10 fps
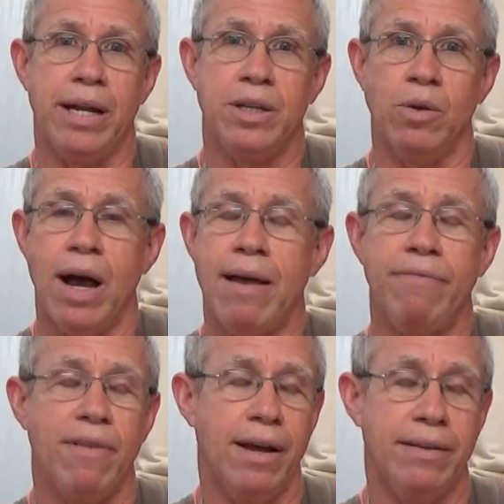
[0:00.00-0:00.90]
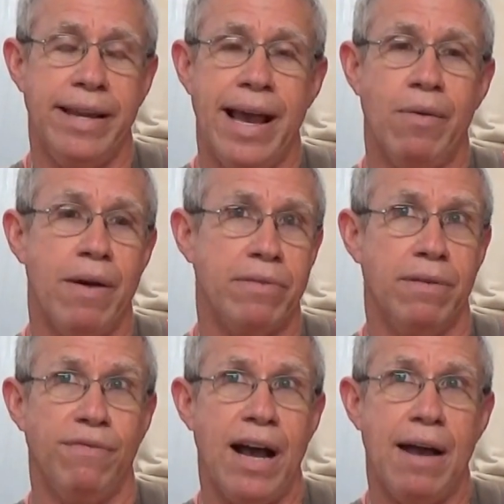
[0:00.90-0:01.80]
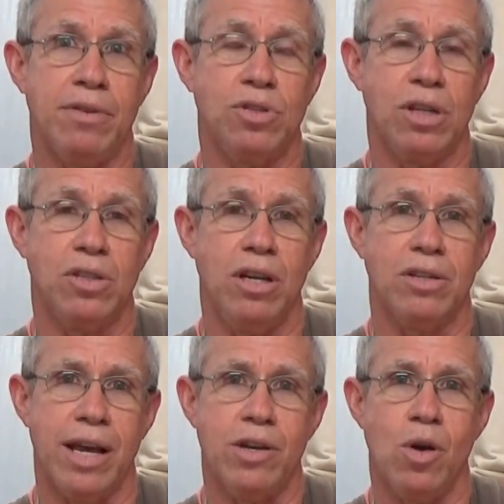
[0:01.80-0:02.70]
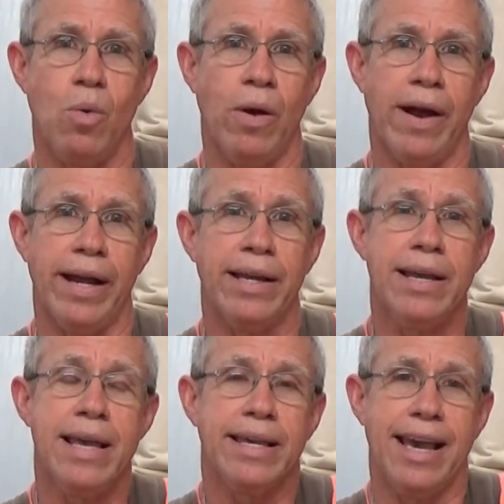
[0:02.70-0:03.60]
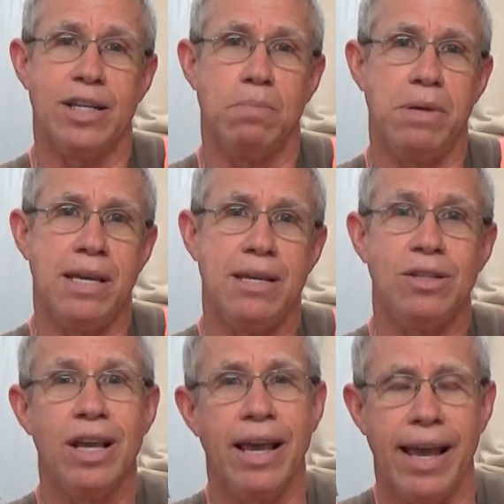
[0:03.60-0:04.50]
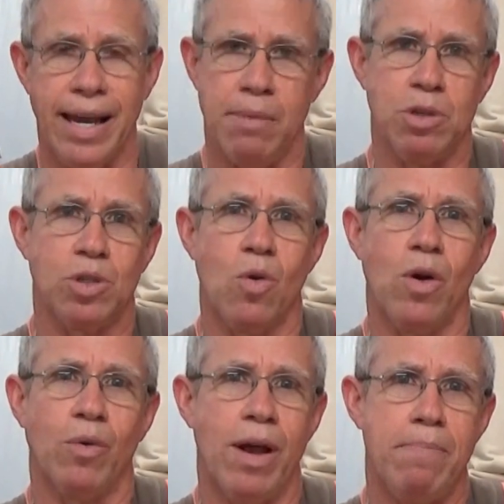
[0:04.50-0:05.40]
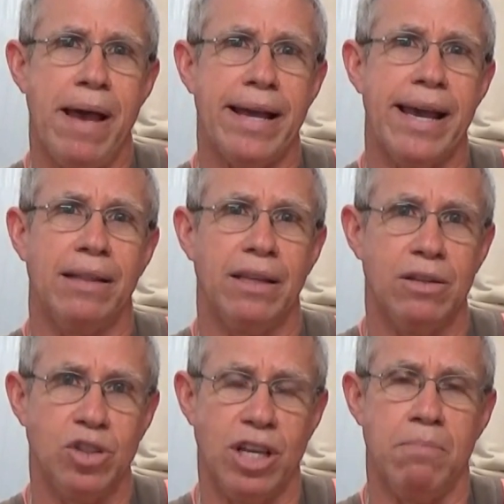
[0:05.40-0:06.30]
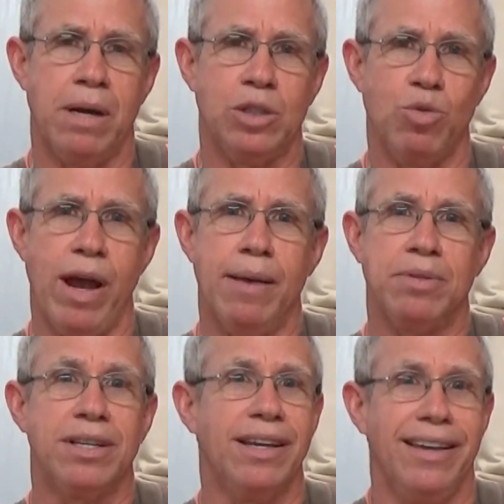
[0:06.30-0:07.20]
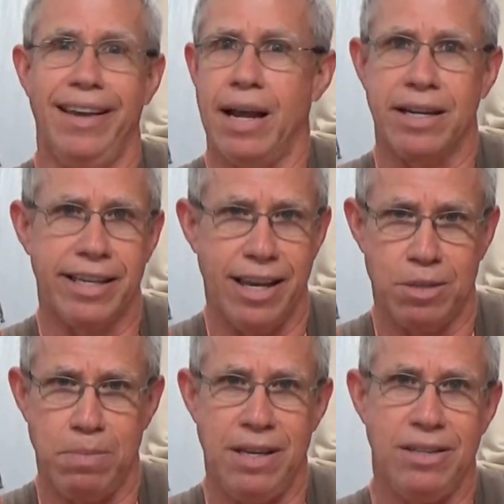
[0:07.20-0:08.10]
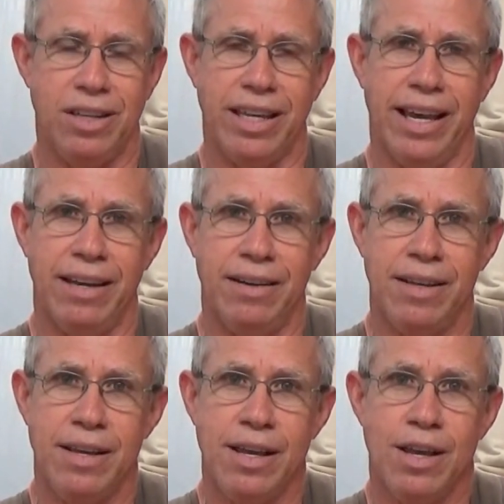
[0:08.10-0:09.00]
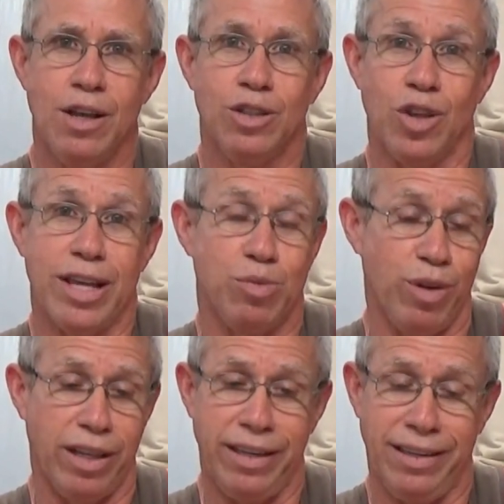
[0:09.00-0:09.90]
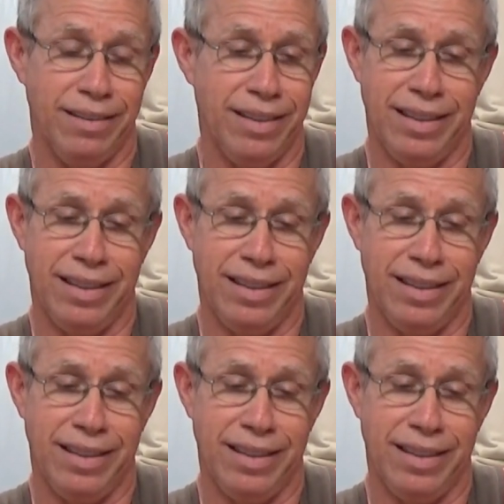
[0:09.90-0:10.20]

I do. Now, after 5 or 6 years, I know where I catch bees, and I'm just going right back out there, setting my traps, and I'm going to catch bees again. So that's really